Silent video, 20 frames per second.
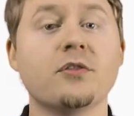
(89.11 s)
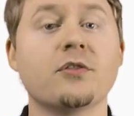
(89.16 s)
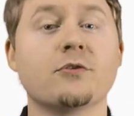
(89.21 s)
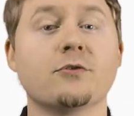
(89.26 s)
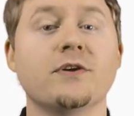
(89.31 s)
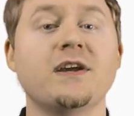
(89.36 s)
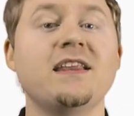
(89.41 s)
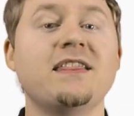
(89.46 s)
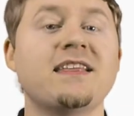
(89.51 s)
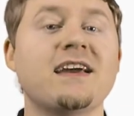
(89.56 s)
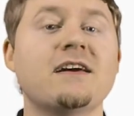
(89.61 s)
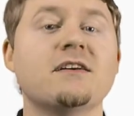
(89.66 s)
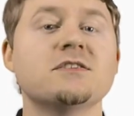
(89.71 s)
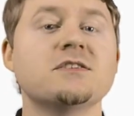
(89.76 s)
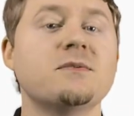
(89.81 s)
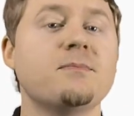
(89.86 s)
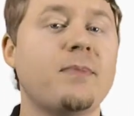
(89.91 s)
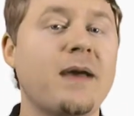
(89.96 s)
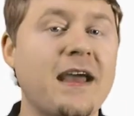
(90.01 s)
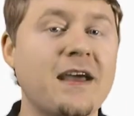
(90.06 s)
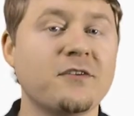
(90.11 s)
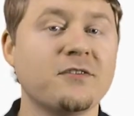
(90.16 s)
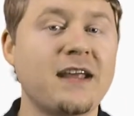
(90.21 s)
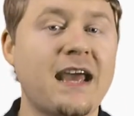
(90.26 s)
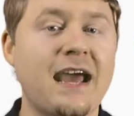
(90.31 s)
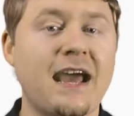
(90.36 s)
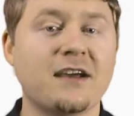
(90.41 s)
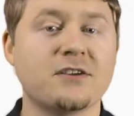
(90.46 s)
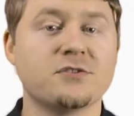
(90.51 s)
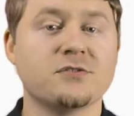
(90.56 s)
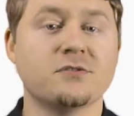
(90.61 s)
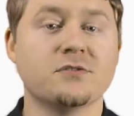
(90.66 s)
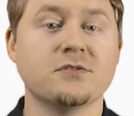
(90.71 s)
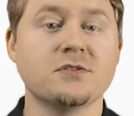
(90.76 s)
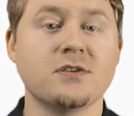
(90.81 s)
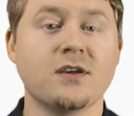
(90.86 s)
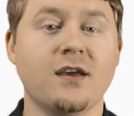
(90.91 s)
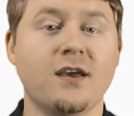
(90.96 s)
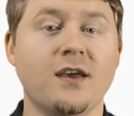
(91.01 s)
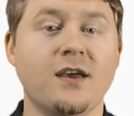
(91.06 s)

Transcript: 3,000 pound axles,